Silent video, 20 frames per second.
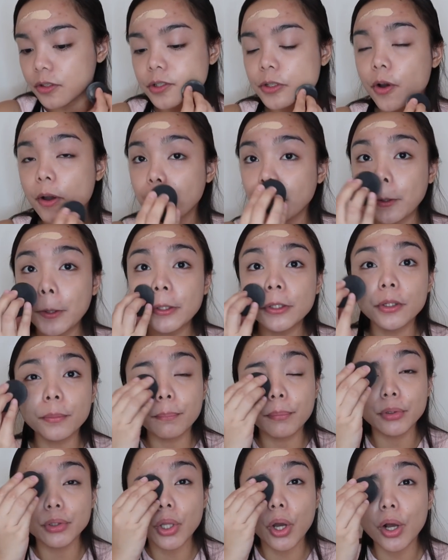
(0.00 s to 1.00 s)
So, I'm going to
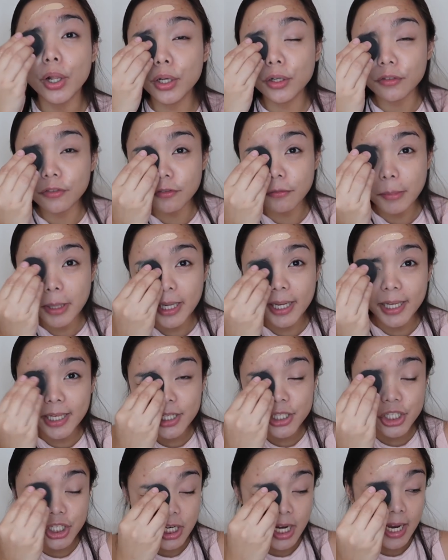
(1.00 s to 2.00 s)
put all of
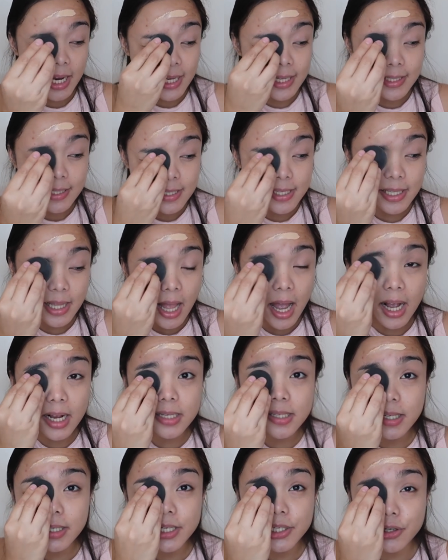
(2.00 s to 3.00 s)
my shades
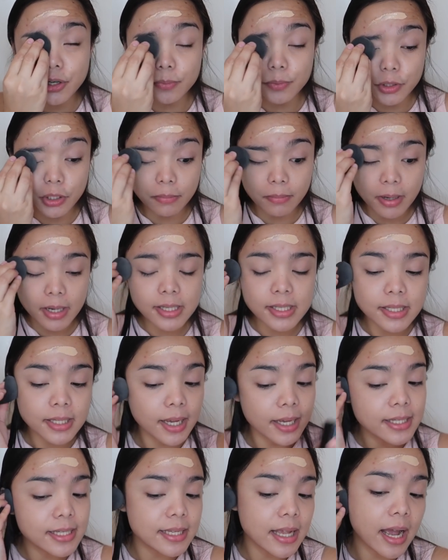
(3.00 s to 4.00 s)
lang sa description box,
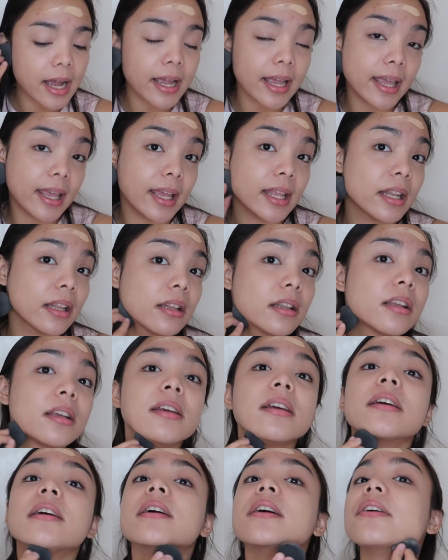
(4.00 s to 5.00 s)
guys, ha, and
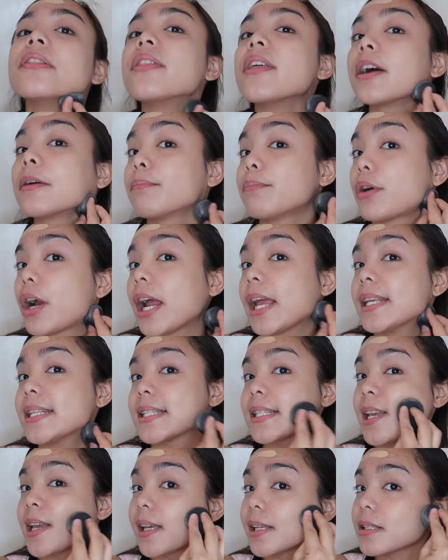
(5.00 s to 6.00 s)
their
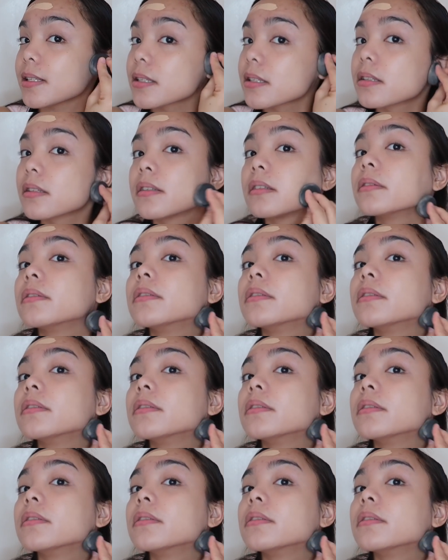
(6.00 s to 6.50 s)
prices.